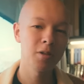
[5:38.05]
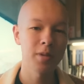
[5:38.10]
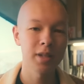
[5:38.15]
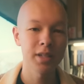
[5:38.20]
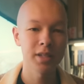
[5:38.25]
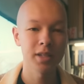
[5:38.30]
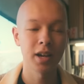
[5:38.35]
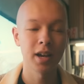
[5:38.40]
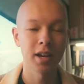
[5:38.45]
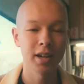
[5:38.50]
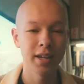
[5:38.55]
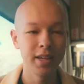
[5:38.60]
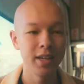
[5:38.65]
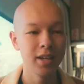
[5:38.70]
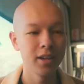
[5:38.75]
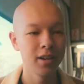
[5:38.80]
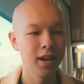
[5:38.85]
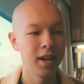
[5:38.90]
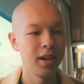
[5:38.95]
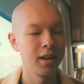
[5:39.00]
we saw
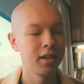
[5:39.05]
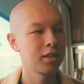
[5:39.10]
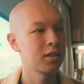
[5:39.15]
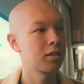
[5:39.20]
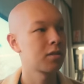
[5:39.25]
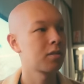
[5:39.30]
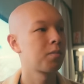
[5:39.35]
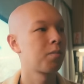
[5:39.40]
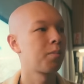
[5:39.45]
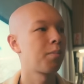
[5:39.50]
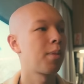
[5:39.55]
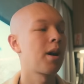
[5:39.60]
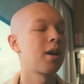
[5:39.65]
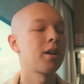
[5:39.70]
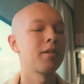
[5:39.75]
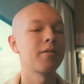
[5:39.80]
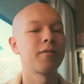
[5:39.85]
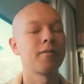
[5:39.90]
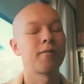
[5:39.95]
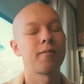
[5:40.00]
here, and it's part
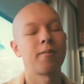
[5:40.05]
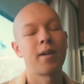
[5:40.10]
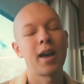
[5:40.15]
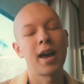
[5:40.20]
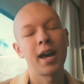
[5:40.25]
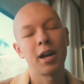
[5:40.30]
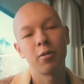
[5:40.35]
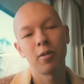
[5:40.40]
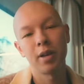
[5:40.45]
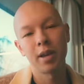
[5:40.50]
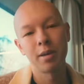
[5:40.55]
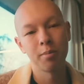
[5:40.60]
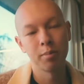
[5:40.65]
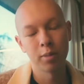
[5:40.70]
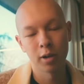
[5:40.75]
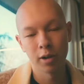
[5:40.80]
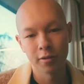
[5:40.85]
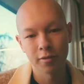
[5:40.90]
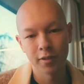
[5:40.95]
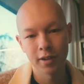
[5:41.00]
of how
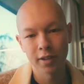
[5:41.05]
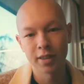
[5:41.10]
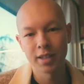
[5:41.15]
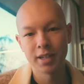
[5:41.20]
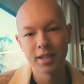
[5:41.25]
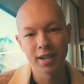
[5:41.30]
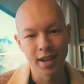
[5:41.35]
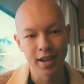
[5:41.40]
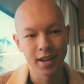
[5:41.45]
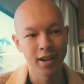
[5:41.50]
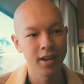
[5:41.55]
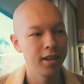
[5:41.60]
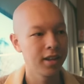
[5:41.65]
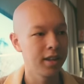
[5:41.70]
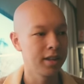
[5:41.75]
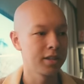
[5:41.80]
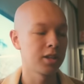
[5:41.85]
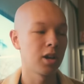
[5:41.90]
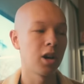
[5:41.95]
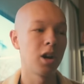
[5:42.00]
imperfect the data
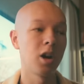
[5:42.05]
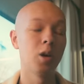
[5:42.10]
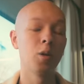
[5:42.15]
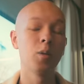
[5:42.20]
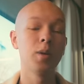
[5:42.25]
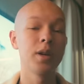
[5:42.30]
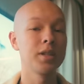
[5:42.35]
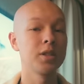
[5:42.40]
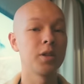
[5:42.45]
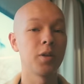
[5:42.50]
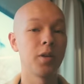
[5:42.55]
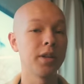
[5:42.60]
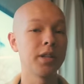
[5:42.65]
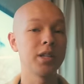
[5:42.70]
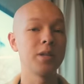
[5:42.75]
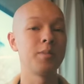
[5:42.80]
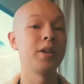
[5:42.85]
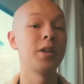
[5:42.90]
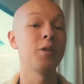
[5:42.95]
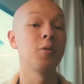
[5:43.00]
is always going
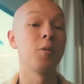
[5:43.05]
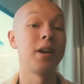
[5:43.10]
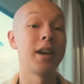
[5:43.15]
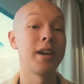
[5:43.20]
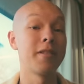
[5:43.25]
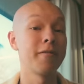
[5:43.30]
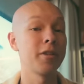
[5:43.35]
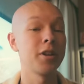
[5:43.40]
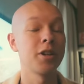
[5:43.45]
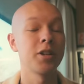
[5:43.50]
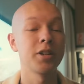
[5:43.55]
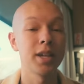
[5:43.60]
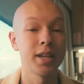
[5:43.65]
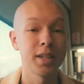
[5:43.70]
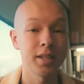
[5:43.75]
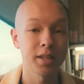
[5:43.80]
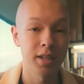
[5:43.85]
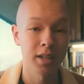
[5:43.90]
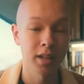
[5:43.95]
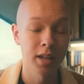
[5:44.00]
to be whenever you're
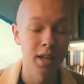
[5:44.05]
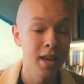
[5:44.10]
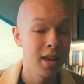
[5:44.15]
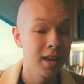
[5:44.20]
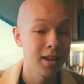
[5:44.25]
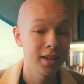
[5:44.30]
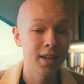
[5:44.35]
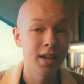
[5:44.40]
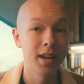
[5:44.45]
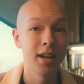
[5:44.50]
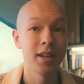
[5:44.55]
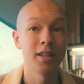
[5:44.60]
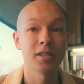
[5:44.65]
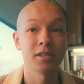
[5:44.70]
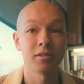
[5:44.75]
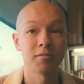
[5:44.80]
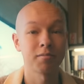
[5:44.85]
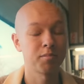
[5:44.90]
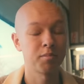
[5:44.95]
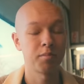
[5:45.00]
testing
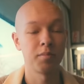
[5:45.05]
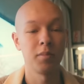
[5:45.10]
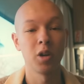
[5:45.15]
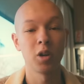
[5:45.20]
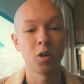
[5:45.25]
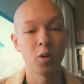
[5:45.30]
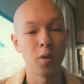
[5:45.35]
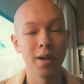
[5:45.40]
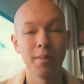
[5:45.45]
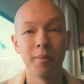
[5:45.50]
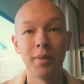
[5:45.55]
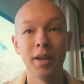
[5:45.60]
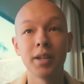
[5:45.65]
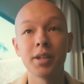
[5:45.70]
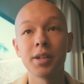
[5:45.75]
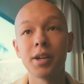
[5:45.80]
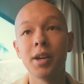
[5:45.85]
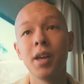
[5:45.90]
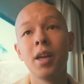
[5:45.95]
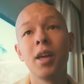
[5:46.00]
tennis
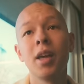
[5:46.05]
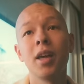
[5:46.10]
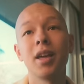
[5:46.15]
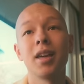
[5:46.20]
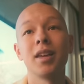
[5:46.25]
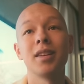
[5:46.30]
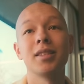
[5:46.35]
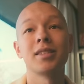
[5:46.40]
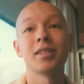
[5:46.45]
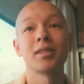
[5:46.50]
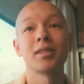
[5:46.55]
equipment, is